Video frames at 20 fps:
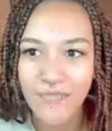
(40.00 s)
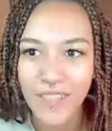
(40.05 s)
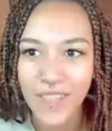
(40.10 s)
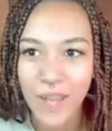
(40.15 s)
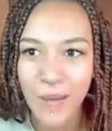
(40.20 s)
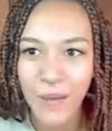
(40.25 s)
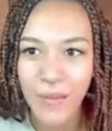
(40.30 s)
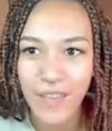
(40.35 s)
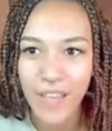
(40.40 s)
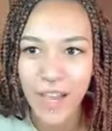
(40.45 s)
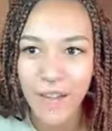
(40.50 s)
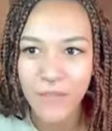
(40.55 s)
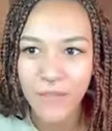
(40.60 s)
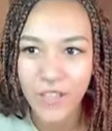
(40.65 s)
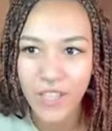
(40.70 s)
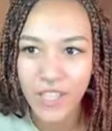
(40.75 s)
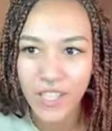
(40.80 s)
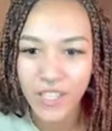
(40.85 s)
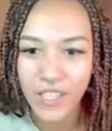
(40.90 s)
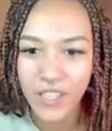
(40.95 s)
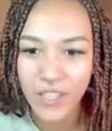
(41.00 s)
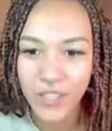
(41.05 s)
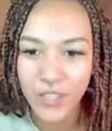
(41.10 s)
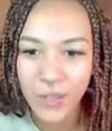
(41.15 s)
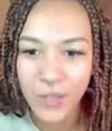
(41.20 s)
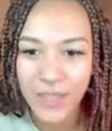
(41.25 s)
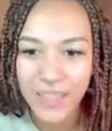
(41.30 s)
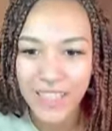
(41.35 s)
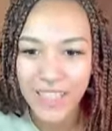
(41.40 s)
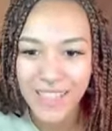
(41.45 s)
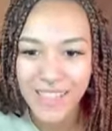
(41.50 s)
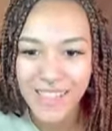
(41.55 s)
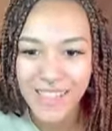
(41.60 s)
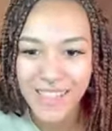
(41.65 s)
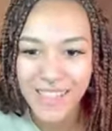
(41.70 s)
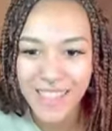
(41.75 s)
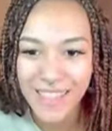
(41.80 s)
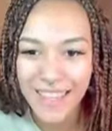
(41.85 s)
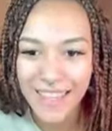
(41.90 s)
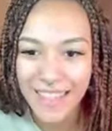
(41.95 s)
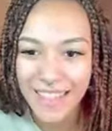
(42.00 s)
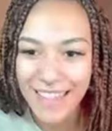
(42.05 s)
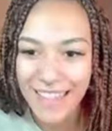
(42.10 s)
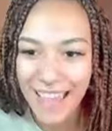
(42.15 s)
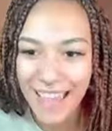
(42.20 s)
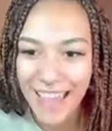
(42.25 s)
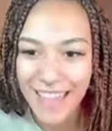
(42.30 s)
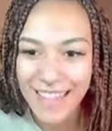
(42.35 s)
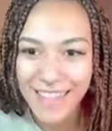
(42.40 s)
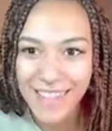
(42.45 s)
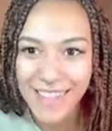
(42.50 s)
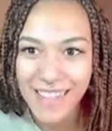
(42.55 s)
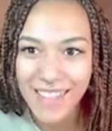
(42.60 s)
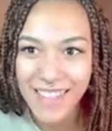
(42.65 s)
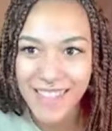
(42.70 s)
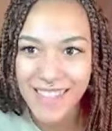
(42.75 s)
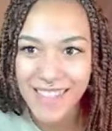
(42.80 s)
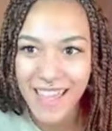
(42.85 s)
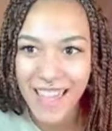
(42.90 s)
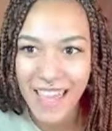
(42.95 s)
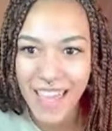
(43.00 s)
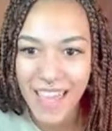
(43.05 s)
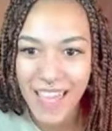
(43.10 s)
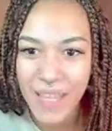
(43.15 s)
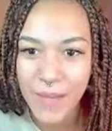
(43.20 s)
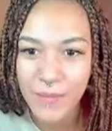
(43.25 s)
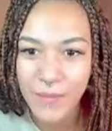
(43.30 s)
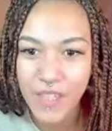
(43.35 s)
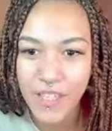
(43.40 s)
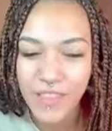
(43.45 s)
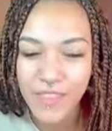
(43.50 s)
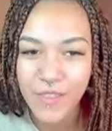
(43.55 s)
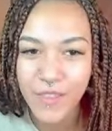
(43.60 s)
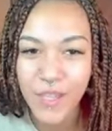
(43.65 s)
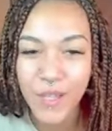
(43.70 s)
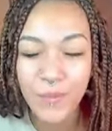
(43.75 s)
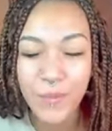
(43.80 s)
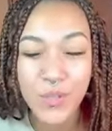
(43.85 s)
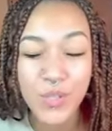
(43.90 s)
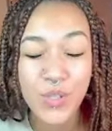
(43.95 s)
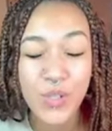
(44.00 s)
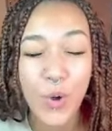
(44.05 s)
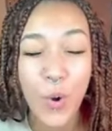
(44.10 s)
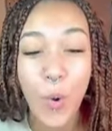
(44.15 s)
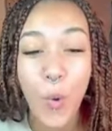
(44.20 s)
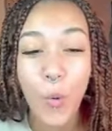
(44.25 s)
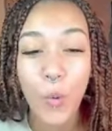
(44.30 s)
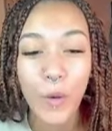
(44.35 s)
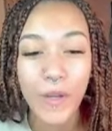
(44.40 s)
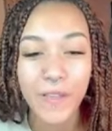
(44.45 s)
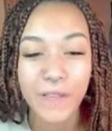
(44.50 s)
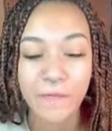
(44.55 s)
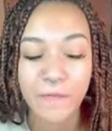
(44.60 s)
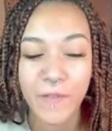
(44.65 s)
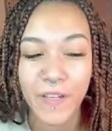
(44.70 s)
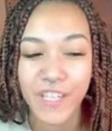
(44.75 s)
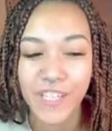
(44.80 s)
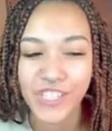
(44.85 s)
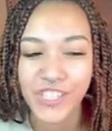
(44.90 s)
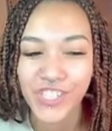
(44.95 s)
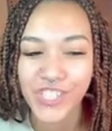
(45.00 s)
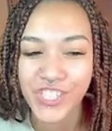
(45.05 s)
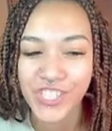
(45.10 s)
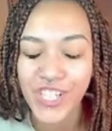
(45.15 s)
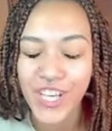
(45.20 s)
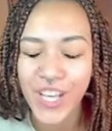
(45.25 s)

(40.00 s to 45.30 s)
And without further ado, let's get into this game. The theme is koi fish.